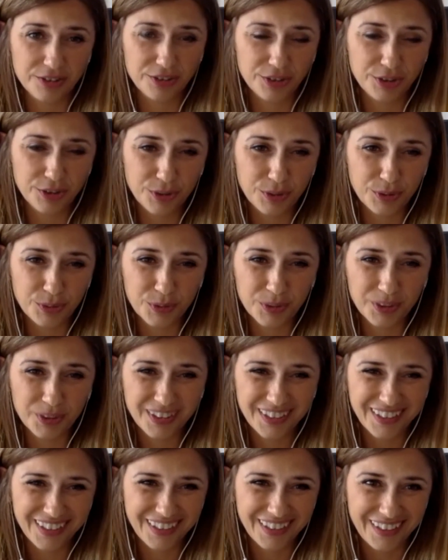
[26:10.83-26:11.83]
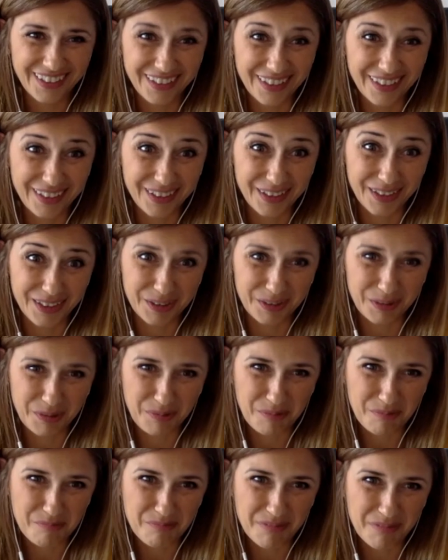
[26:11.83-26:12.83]
You know,
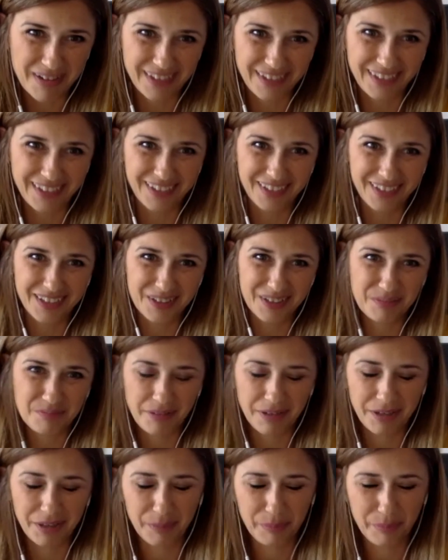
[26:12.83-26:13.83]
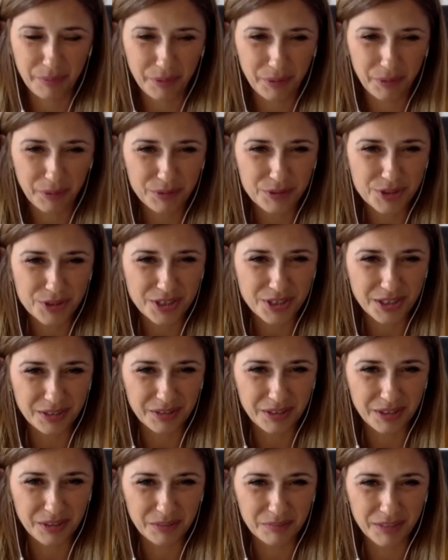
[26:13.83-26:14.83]
my approach
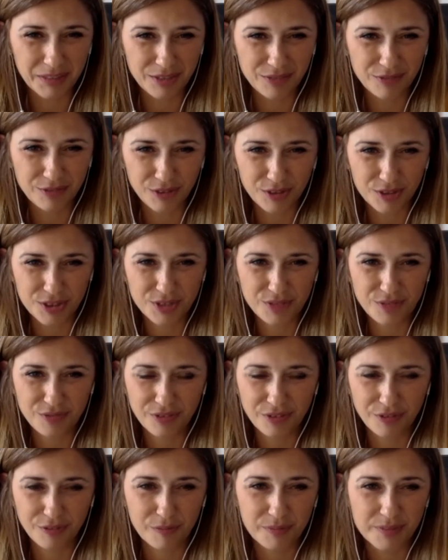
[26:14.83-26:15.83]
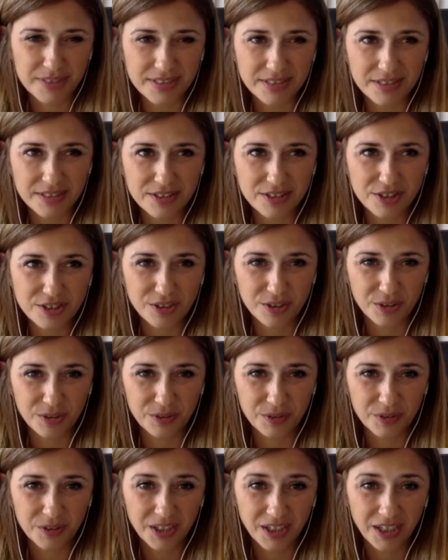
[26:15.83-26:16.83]
and my philosophy of business.
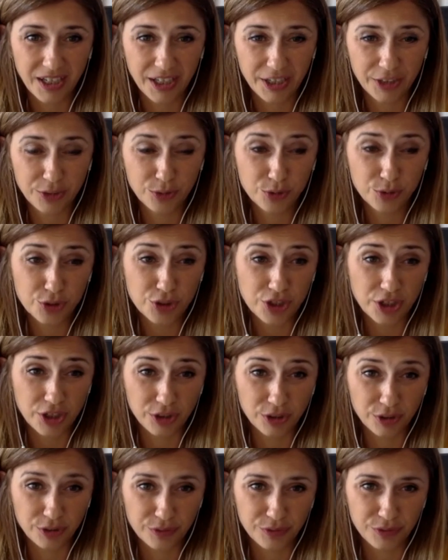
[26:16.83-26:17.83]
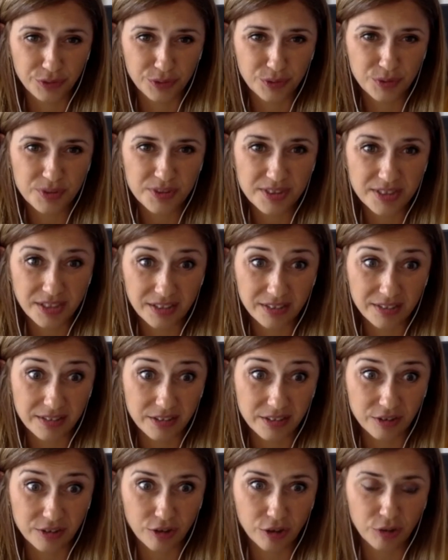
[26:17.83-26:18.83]
So I do share your views that the
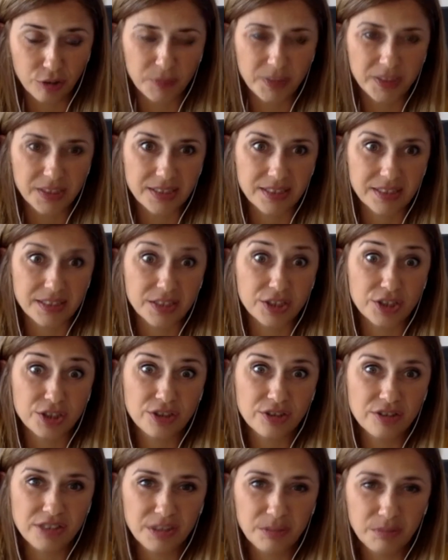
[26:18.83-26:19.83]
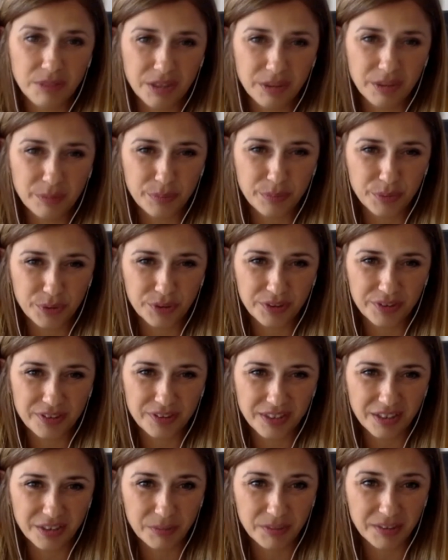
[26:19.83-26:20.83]
economy is extremely
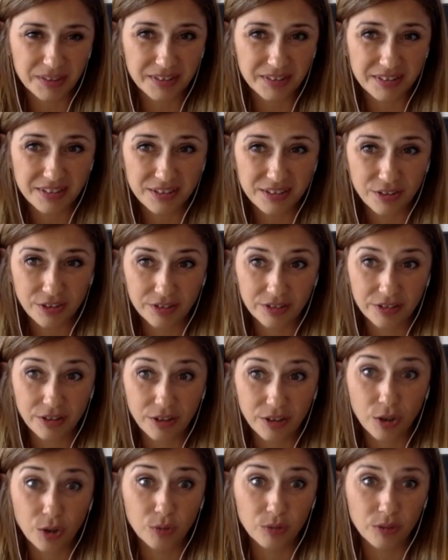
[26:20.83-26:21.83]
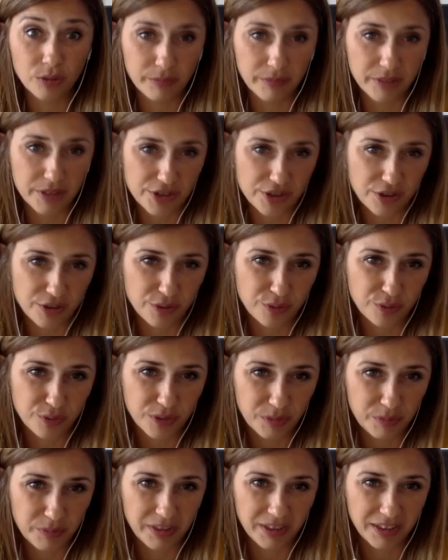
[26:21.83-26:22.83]
important, but it's not the only measure of
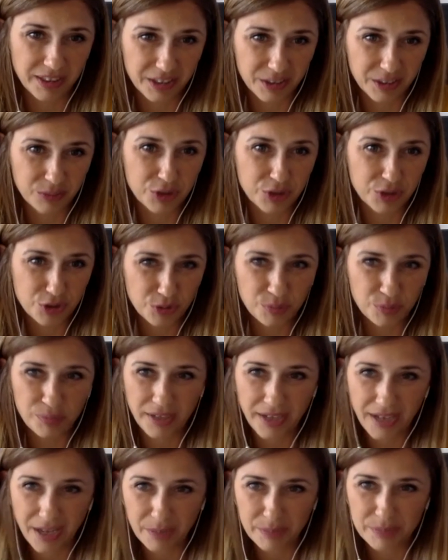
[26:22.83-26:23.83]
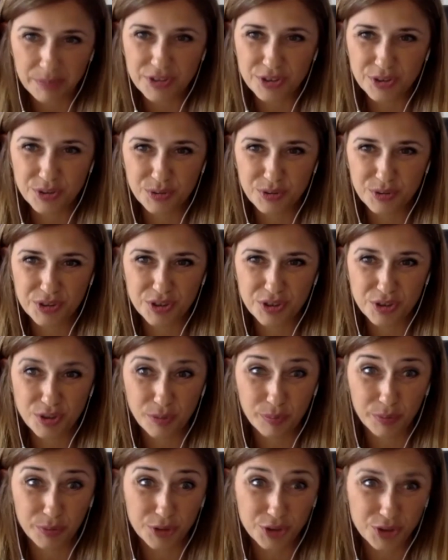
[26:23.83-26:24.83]
well-being. And we should perhaps use this
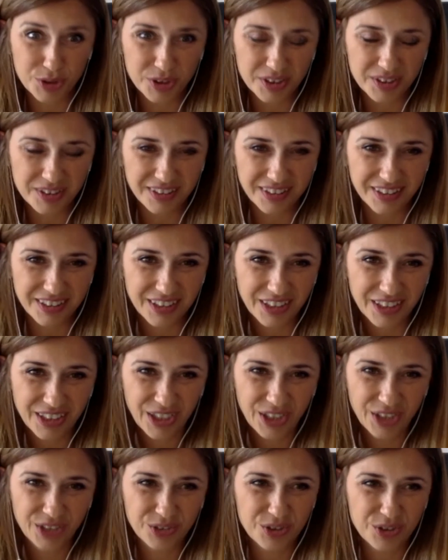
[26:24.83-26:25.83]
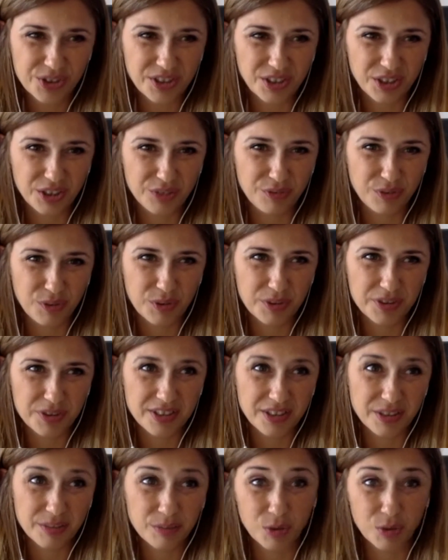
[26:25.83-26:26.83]
opportunity to start
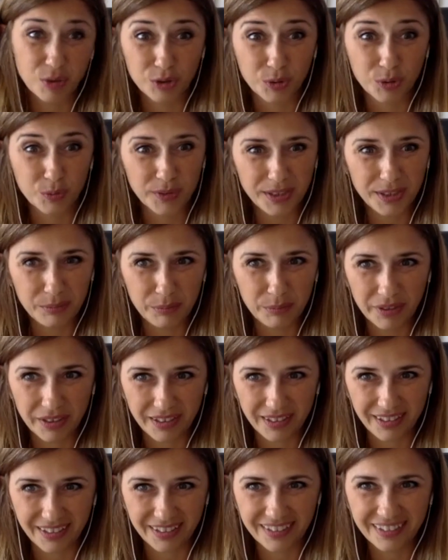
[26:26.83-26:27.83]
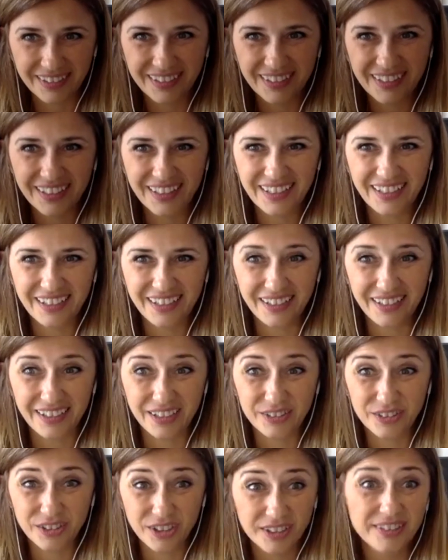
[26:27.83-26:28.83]
focusing more on well-being
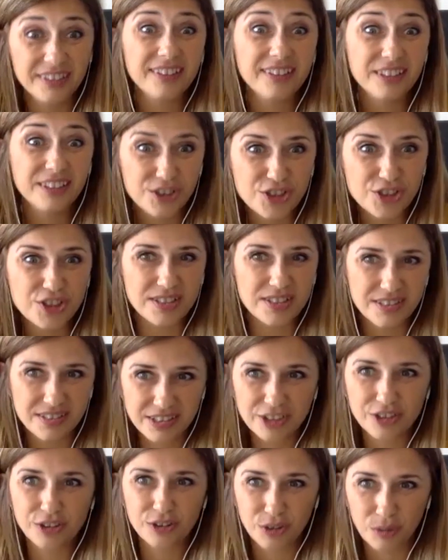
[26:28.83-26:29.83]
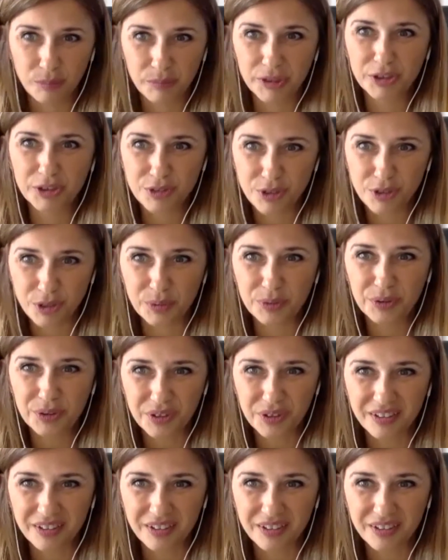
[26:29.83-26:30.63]
rather than just economic growth.